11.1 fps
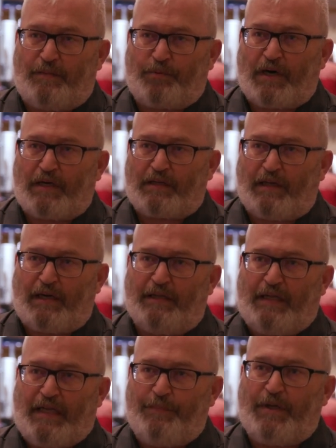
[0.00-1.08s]
product line,
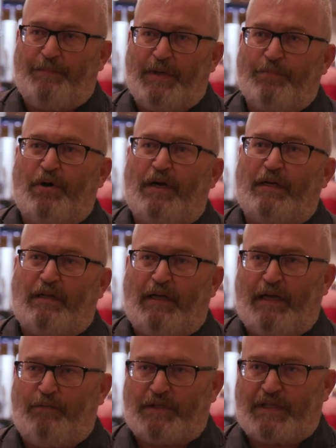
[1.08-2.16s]
the EPMP product
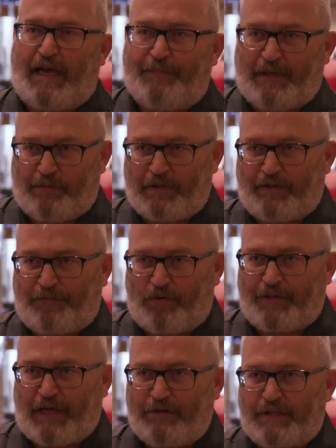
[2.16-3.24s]
line, what's happening with the
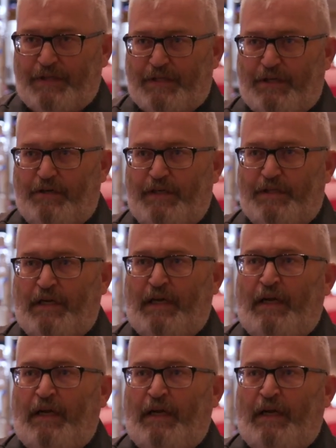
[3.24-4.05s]
4000 series.